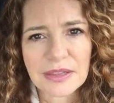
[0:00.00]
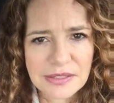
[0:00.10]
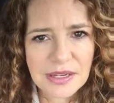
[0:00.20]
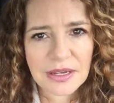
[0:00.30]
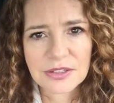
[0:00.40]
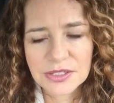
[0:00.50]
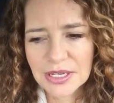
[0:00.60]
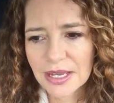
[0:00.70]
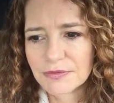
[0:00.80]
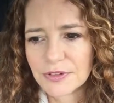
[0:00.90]
This guy just
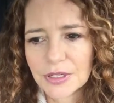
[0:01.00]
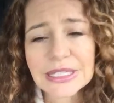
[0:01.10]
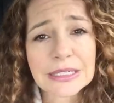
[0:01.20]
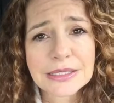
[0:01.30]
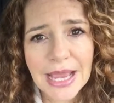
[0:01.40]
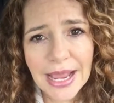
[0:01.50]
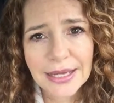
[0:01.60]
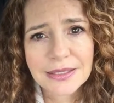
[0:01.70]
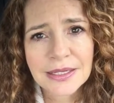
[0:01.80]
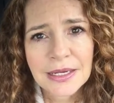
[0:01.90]
had very little
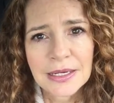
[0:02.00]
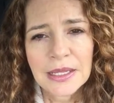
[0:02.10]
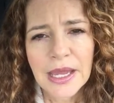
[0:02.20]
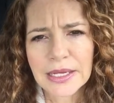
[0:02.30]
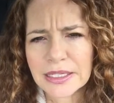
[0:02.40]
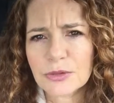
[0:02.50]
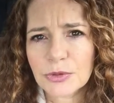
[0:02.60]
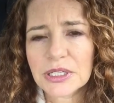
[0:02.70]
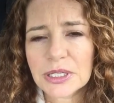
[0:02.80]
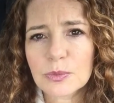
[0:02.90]
tact. And he
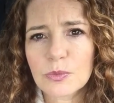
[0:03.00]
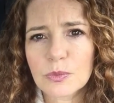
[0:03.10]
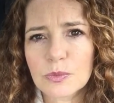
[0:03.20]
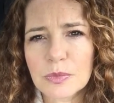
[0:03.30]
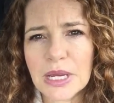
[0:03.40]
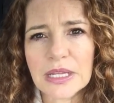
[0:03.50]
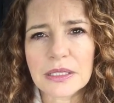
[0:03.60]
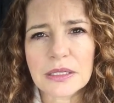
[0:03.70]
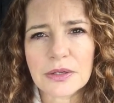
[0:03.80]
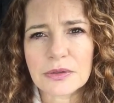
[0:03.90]
really made it
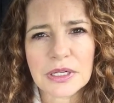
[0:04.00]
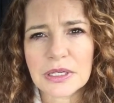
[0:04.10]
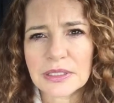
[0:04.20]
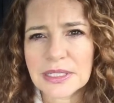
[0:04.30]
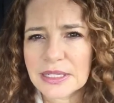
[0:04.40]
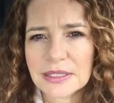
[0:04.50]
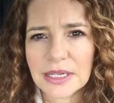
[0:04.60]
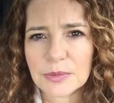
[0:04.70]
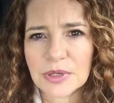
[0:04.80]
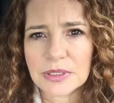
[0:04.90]
clear that he didn't
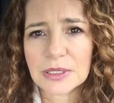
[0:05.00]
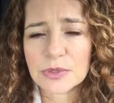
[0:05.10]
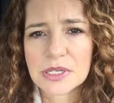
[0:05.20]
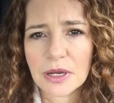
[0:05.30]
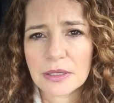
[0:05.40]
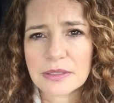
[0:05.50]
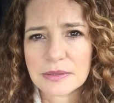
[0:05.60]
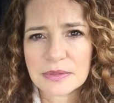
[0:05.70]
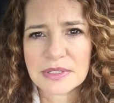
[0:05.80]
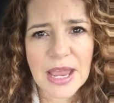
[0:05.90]
like he was not
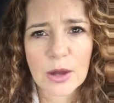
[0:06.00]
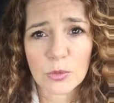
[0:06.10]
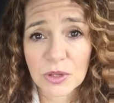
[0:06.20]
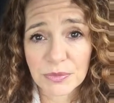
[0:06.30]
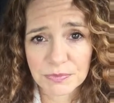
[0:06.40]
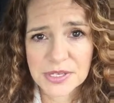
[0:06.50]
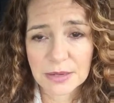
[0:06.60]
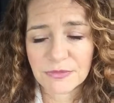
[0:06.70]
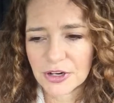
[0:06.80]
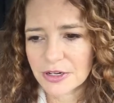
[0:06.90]
down with
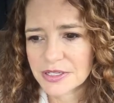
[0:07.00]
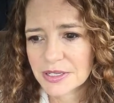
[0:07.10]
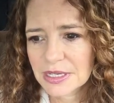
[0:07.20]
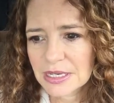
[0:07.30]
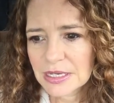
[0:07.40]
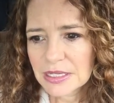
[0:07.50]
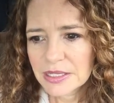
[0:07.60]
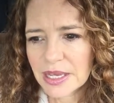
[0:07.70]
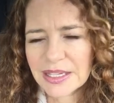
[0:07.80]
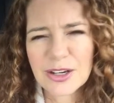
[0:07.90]
Sam Ferris.
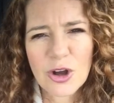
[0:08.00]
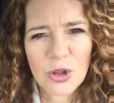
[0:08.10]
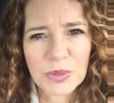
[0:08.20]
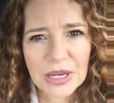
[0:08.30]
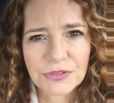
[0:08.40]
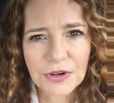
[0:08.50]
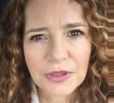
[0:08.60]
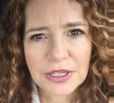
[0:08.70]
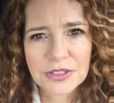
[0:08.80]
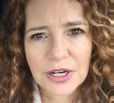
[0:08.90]
And he called me out in front
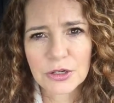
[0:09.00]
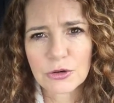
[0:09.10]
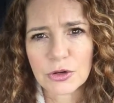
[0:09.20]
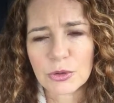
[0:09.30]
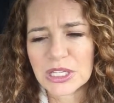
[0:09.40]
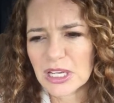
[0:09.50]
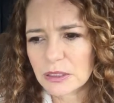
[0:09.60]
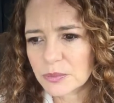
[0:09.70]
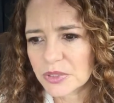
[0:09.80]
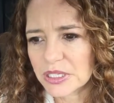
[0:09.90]
of the entire crew. He
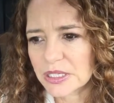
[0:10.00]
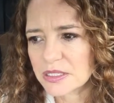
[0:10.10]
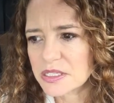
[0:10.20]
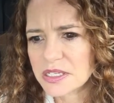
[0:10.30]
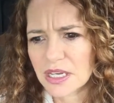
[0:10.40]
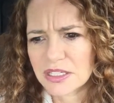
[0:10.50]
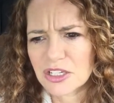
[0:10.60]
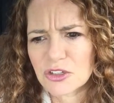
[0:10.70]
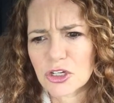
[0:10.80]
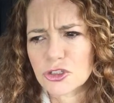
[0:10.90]
yelled at me and said,
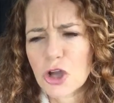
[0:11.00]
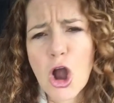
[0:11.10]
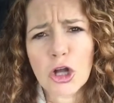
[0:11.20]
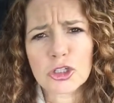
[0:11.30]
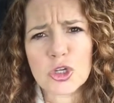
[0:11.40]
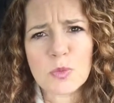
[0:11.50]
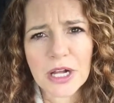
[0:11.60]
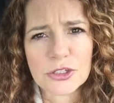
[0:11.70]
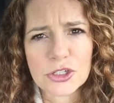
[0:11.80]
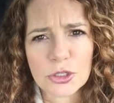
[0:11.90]
you talk too much.